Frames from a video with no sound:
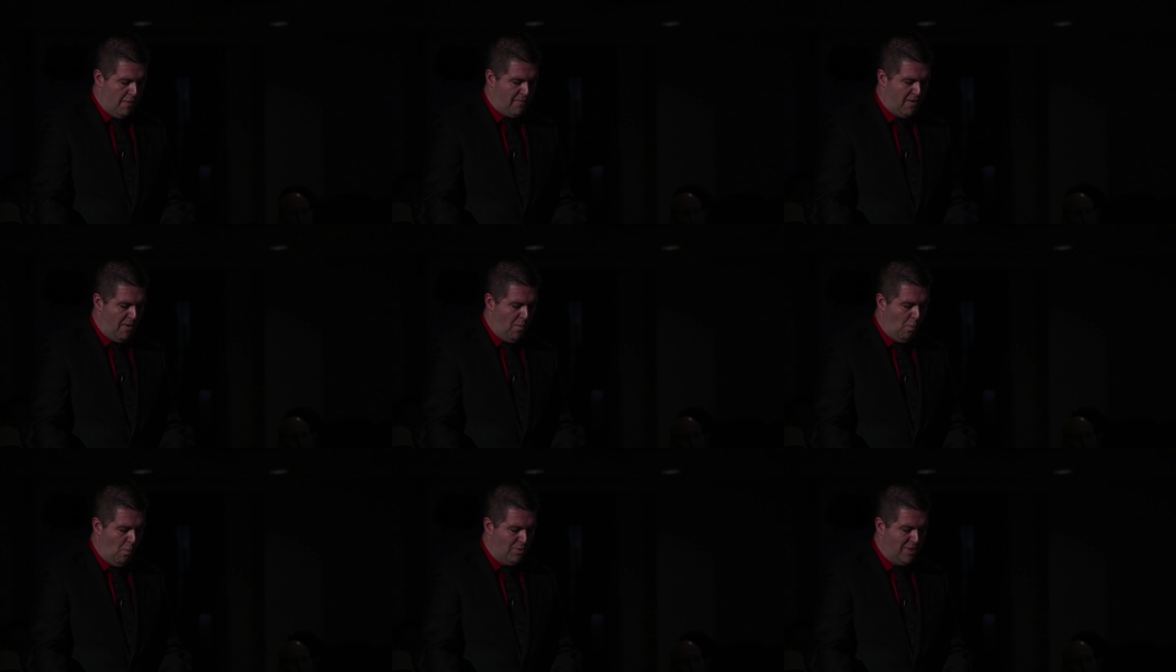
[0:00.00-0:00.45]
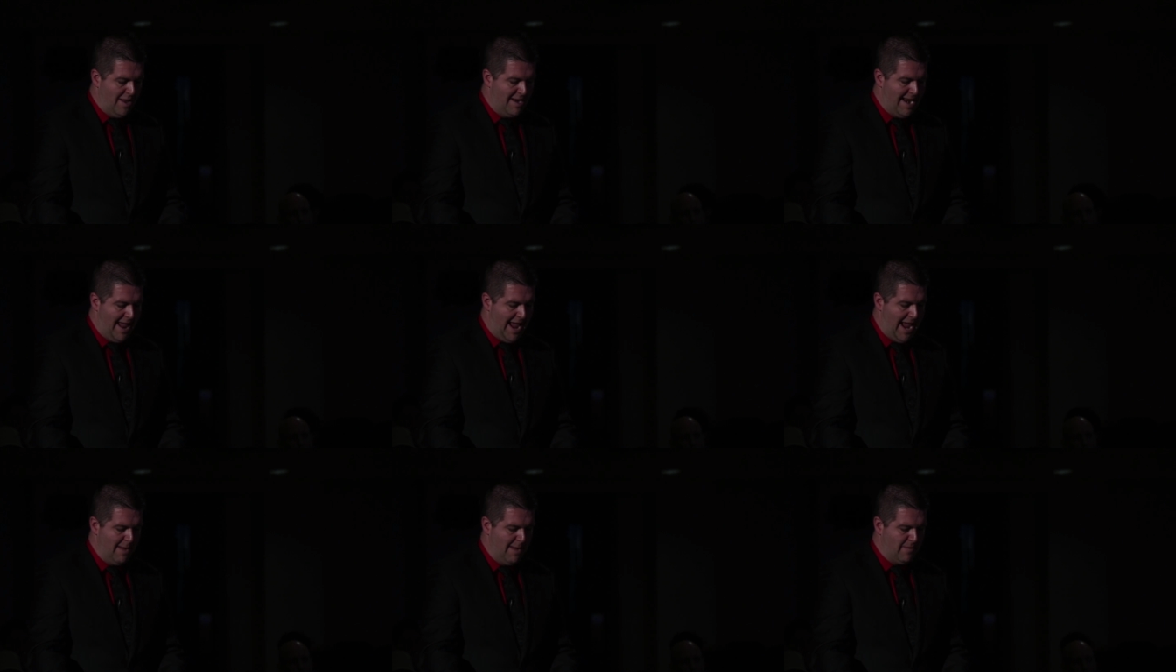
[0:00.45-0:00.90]
From the
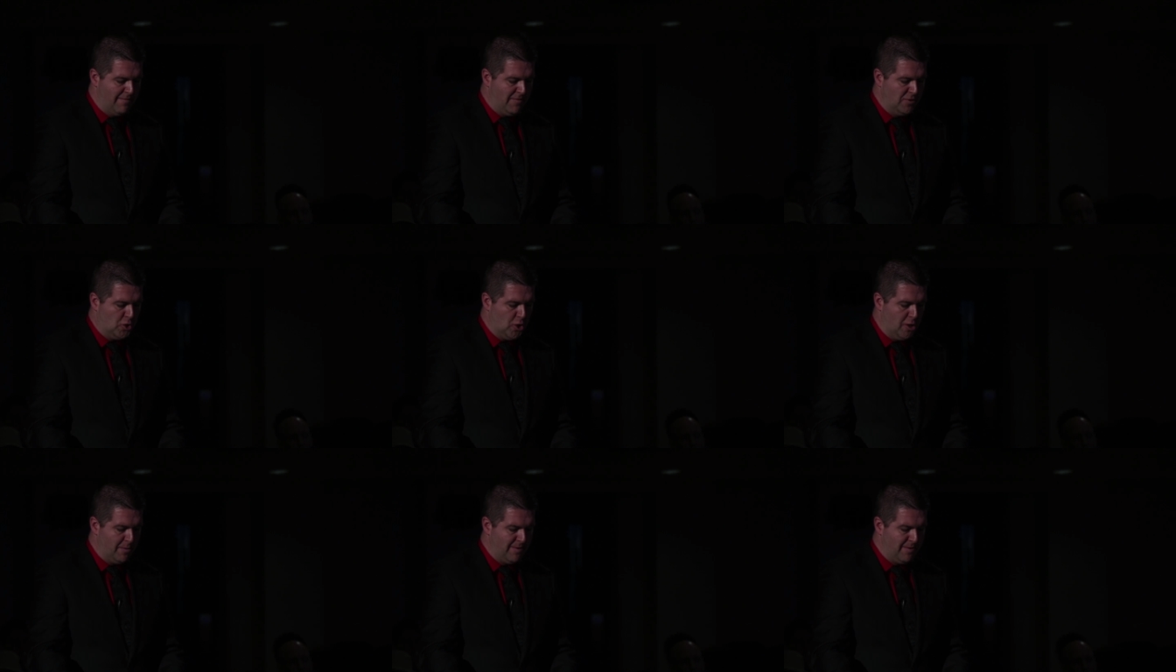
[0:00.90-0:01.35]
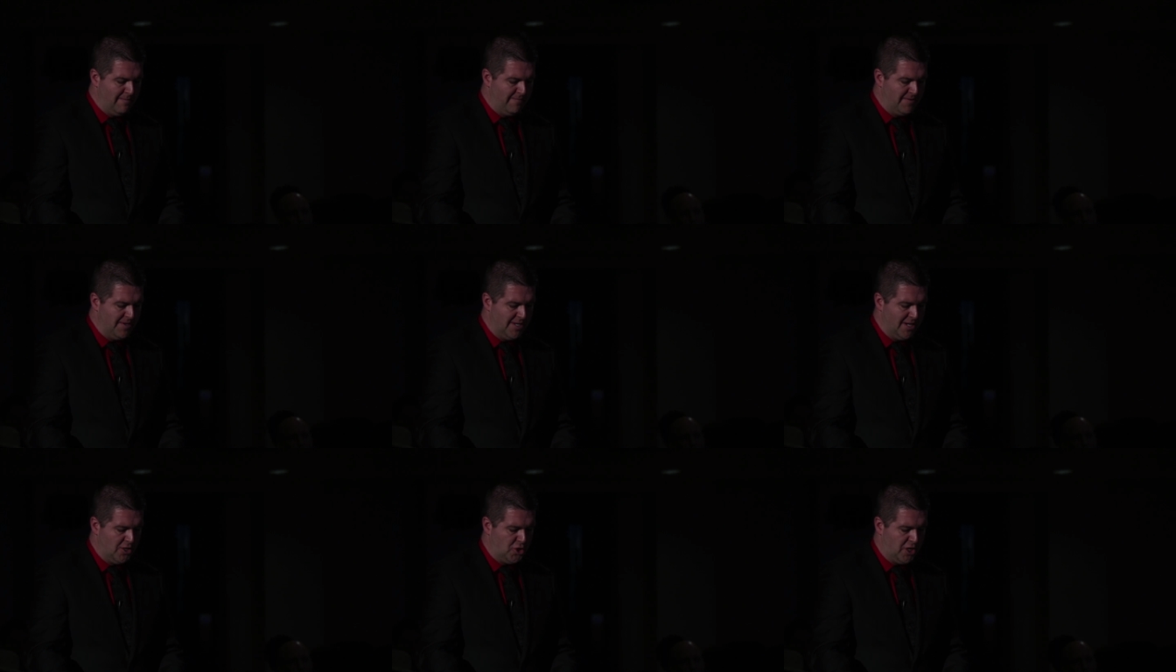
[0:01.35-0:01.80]
name of a German
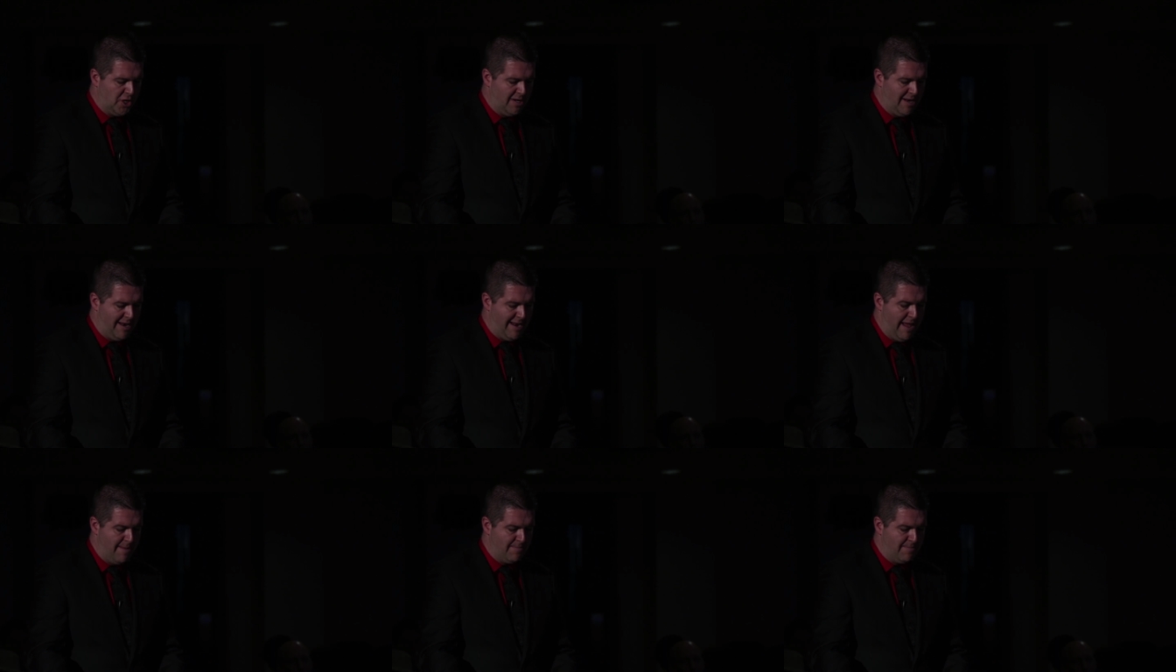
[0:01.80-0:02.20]
physician and